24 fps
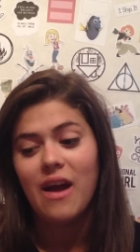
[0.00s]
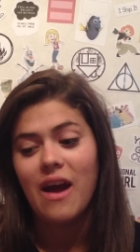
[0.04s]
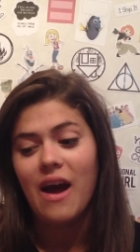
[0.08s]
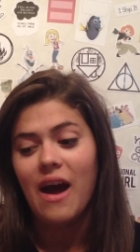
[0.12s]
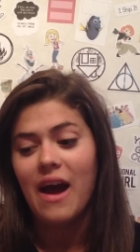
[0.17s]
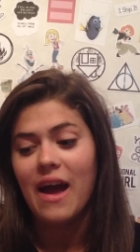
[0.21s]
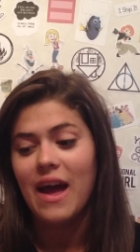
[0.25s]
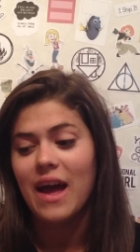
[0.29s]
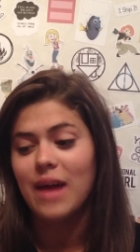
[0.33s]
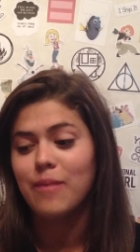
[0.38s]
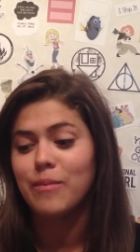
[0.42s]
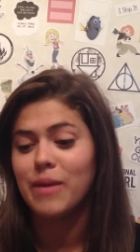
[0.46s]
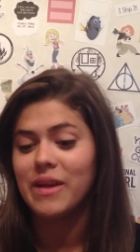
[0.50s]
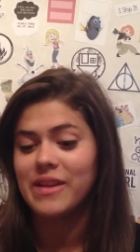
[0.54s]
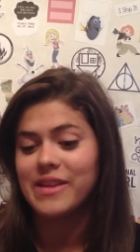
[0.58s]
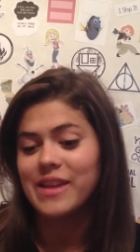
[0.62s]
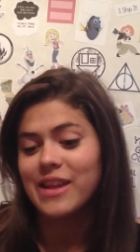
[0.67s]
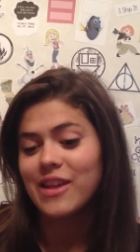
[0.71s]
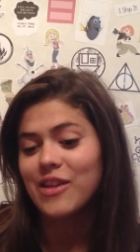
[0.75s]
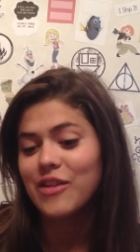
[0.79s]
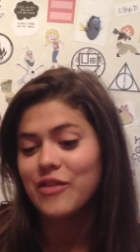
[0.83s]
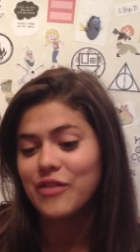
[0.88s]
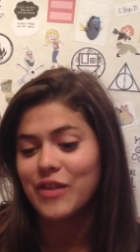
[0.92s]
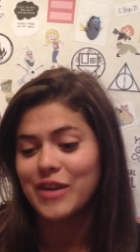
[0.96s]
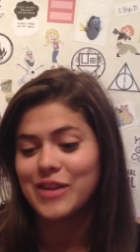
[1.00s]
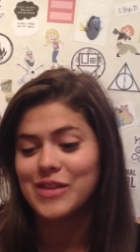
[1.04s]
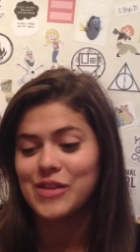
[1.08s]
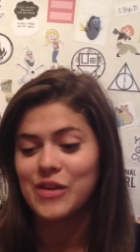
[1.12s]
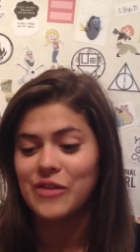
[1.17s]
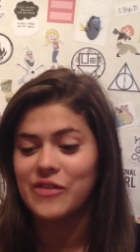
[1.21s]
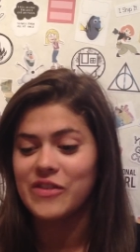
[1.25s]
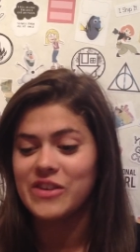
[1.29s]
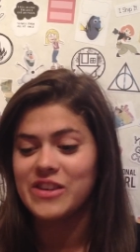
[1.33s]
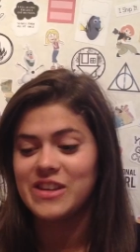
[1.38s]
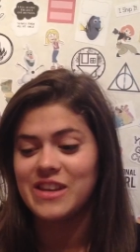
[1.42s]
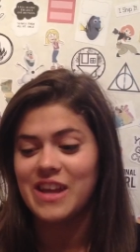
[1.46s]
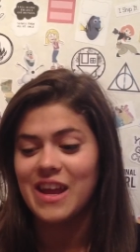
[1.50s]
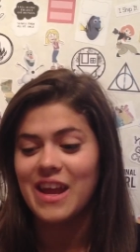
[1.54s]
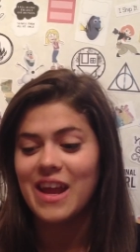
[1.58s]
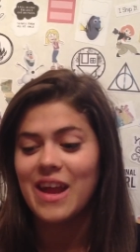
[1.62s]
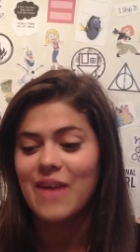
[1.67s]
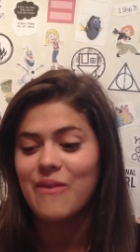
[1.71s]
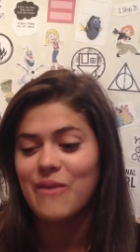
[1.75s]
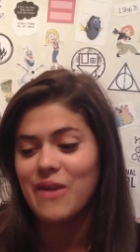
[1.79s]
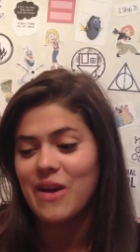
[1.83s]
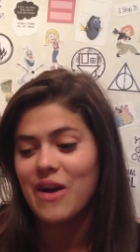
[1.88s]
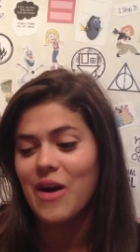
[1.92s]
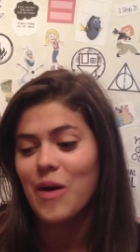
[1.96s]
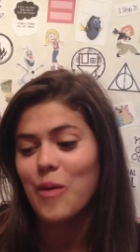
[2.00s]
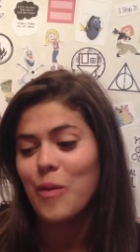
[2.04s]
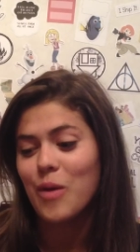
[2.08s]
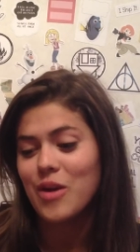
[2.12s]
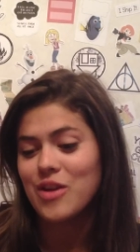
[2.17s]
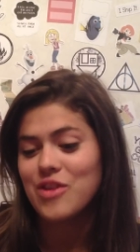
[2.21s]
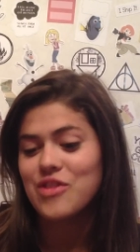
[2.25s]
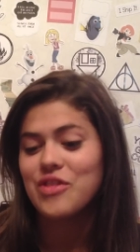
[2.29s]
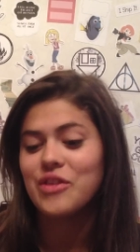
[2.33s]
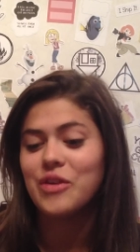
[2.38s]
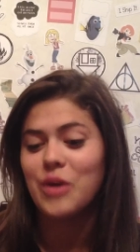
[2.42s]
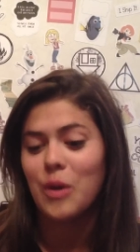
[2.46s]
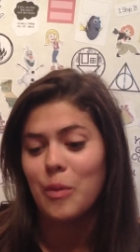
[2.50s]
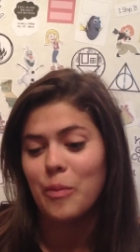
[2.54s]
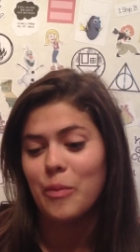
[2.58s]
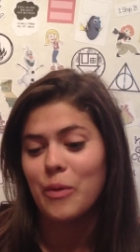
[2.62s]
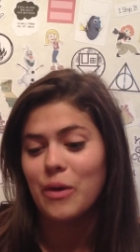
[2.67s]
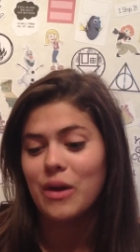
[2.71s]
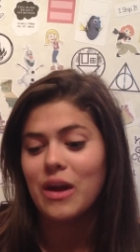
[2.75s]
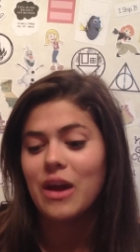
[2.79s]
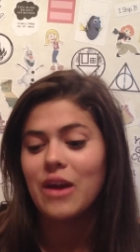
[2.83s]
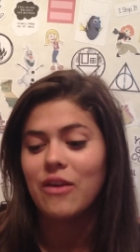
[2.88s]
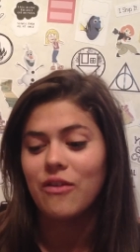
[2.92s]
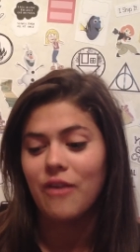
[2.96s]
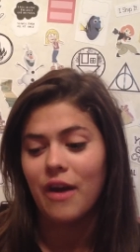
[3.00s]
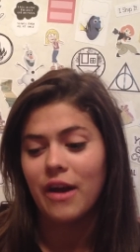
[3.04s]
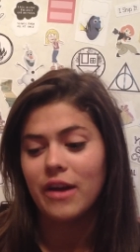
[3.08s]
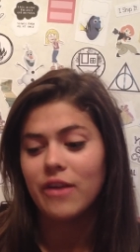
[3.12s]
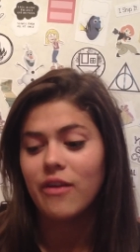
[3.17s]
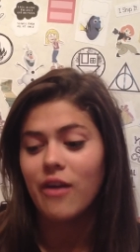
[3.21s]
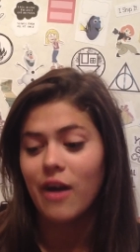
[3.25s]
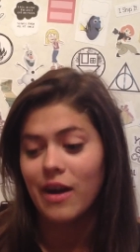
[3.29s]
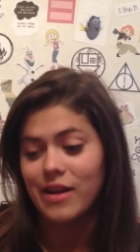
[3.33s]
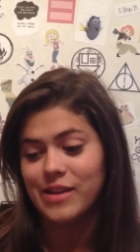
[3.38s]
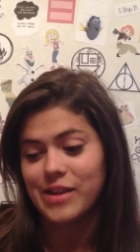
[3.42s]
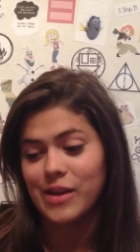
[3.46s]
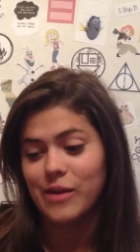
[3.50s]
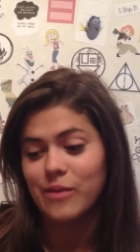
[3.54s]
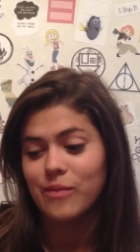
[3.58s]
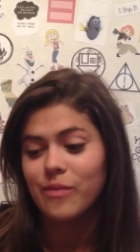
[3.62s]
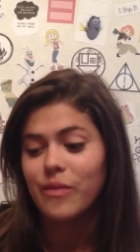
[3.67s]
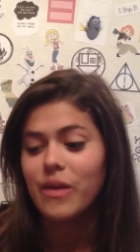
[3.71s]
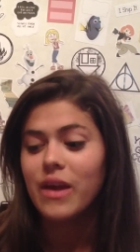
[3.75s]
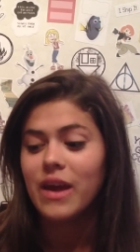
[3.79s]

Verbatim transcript: I had my single friends over tonight and we all watched The Notebook and cried our eyes out.